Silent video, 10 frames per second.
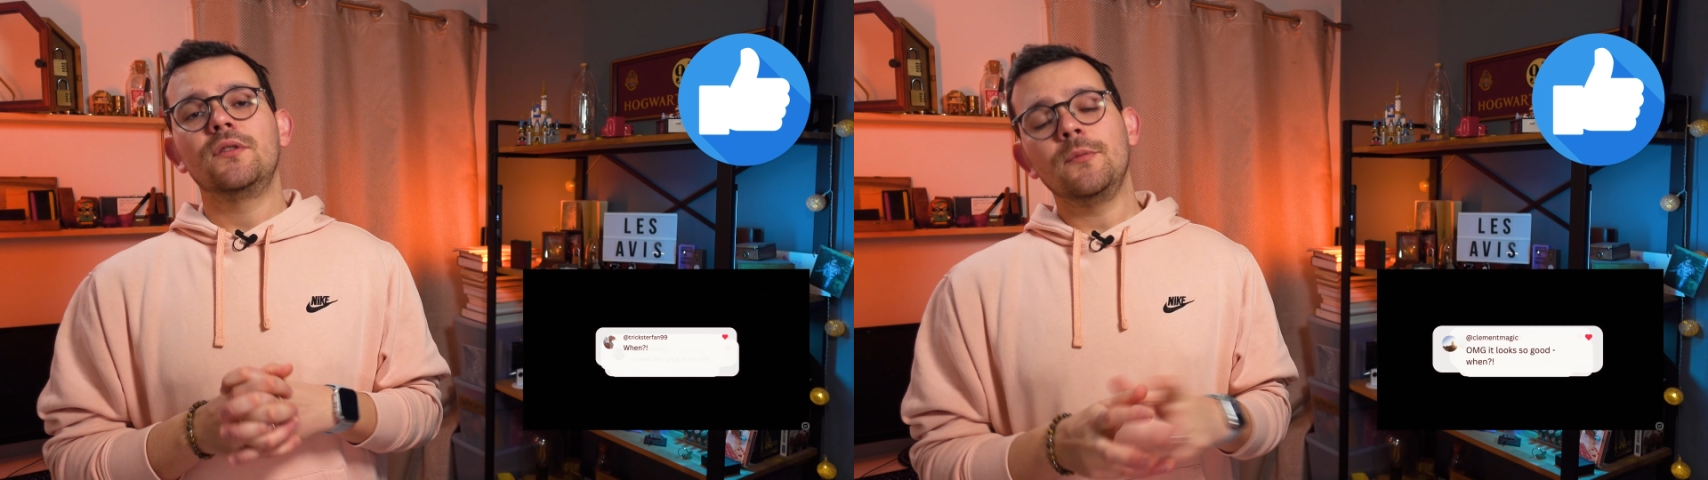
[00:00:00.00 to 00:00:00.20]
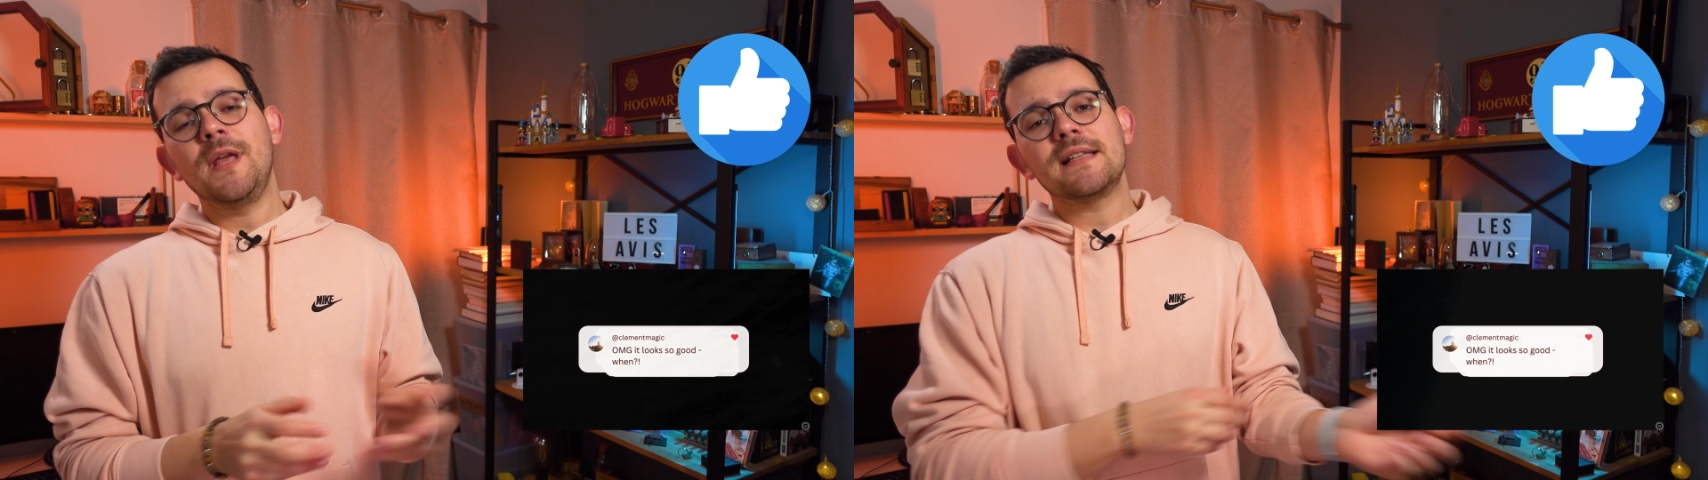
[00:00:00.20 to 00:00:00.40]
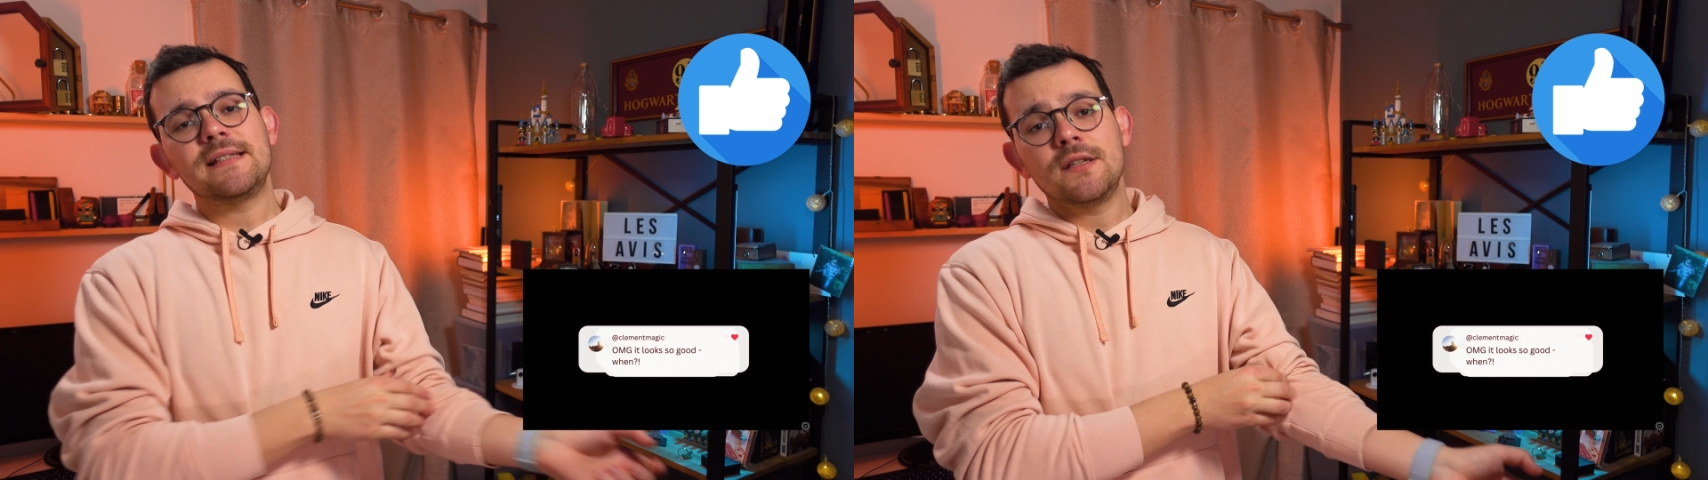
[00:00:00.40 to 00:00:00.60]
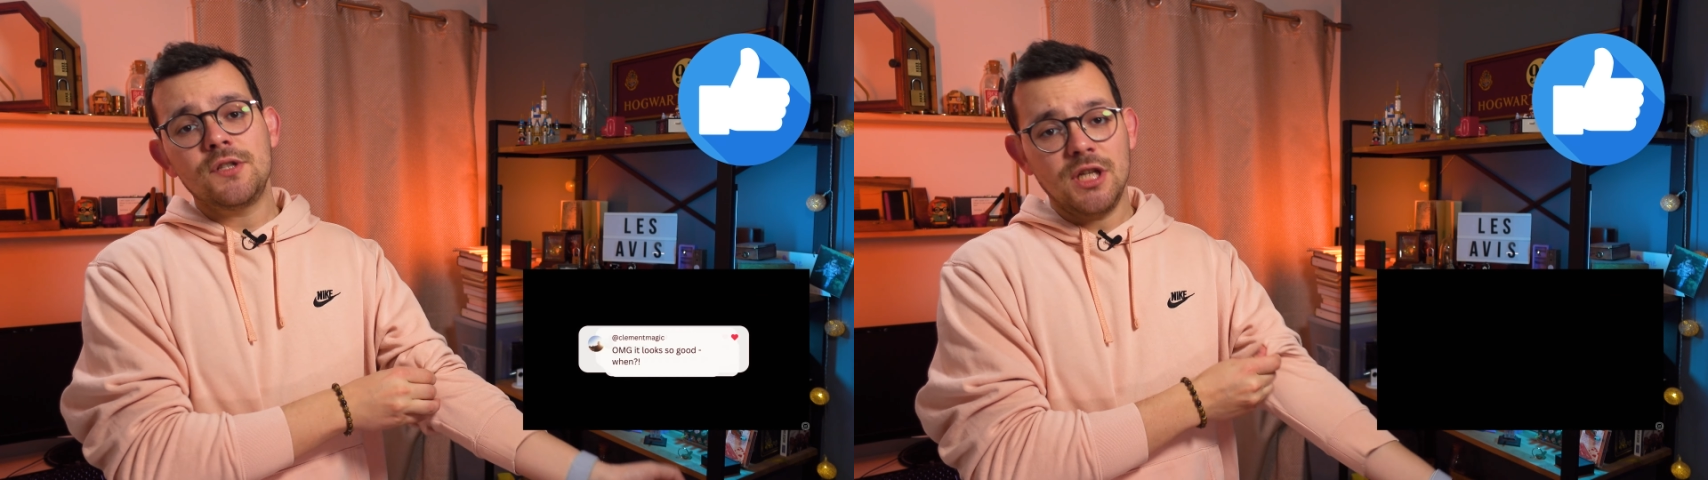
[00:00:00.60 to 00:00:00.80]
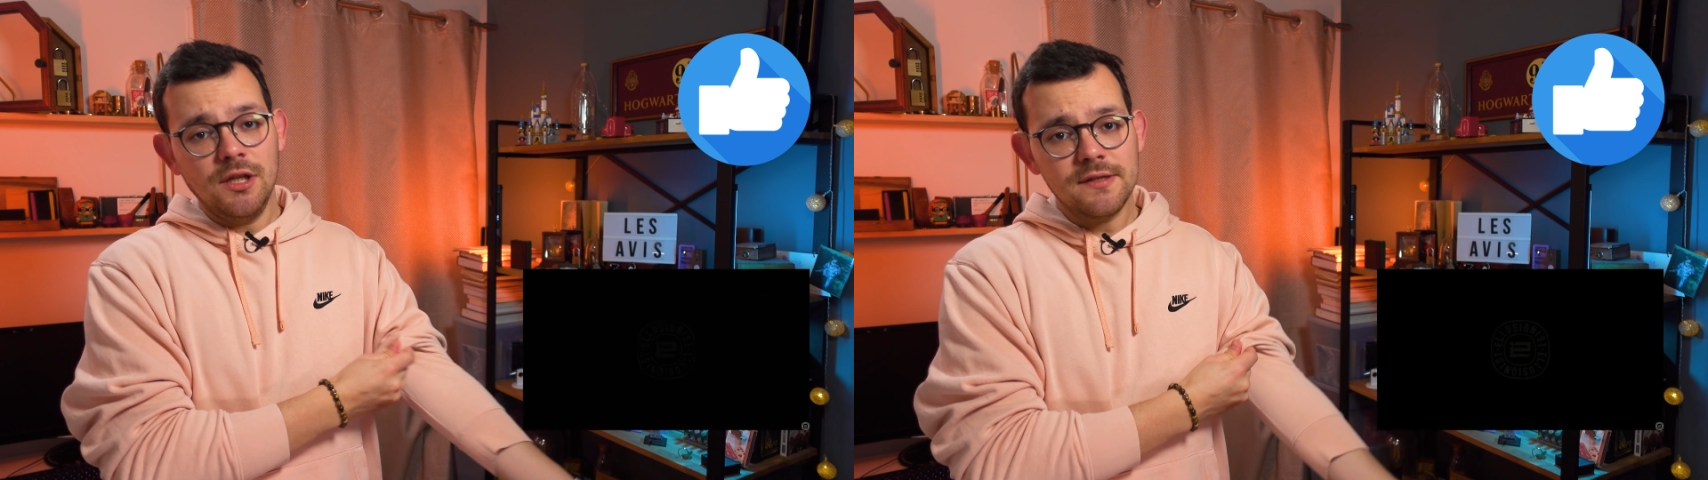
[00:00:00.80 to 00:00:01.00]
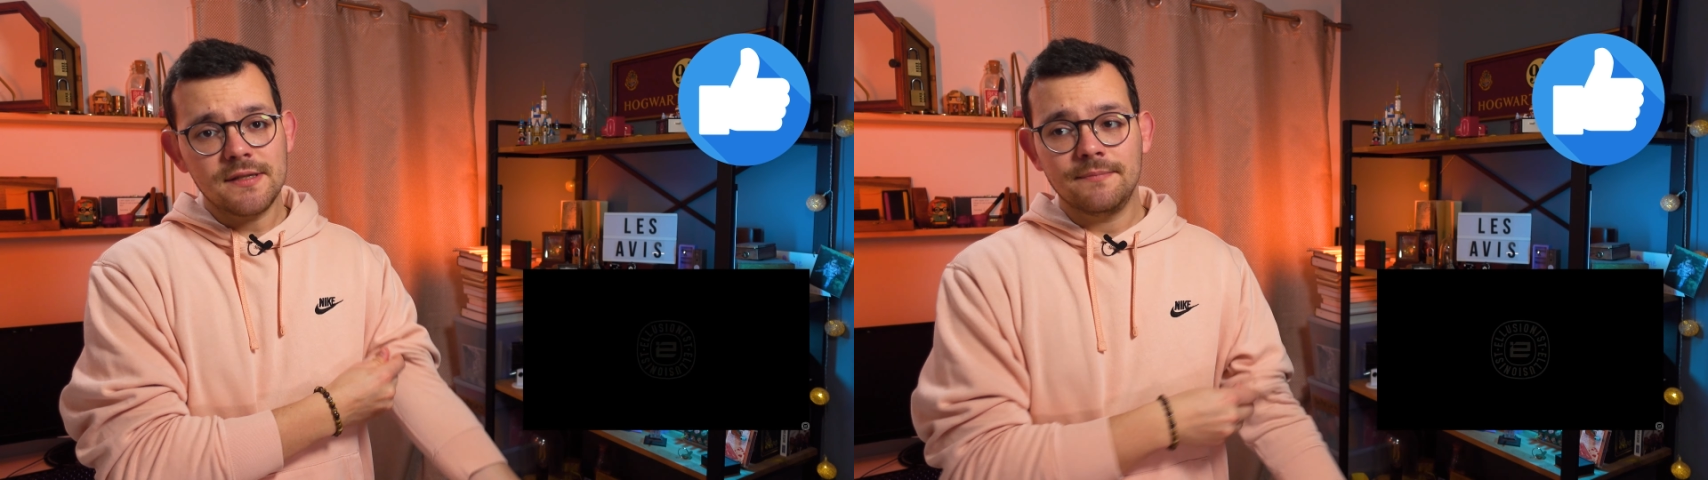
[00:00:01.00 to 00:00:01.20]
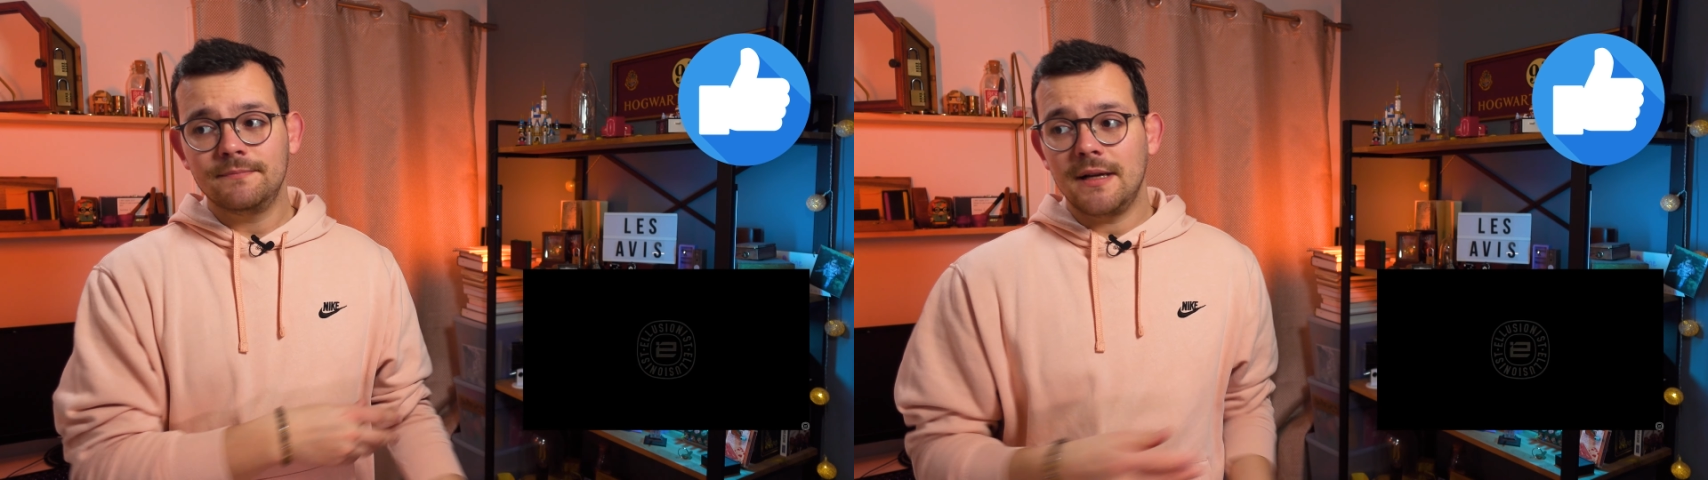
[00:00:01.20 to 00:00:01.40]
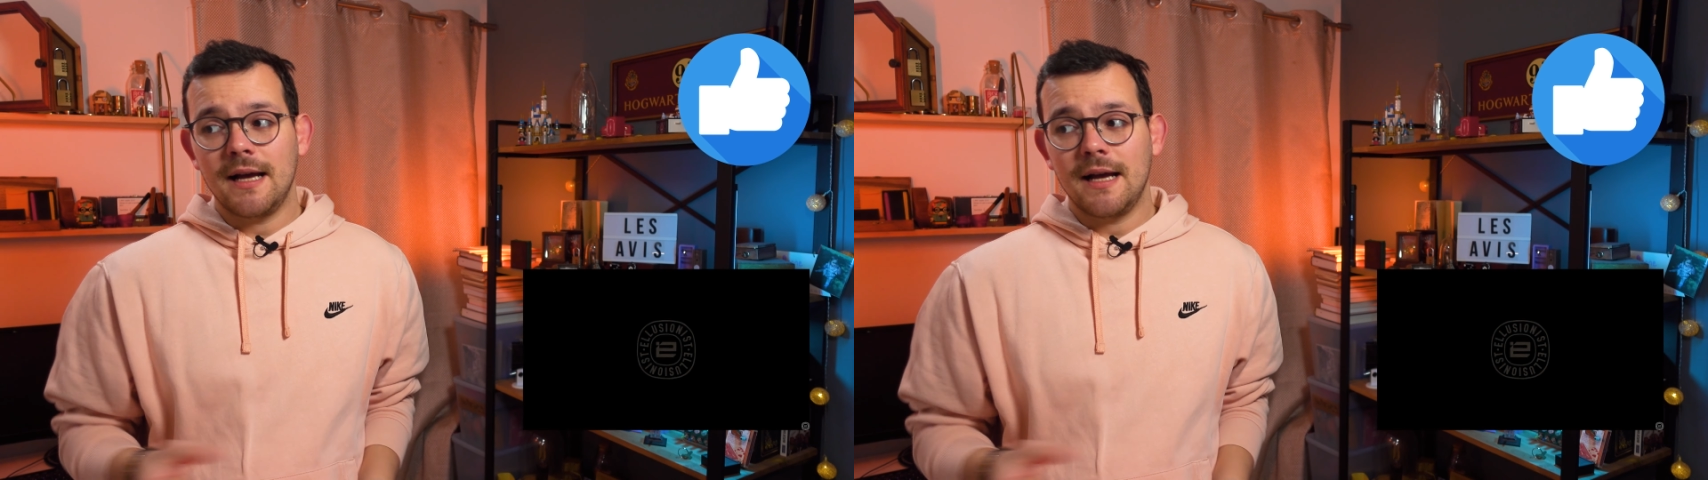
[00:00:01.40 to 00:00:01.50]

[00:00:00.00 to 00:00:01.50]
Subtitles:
Tobias is a genius.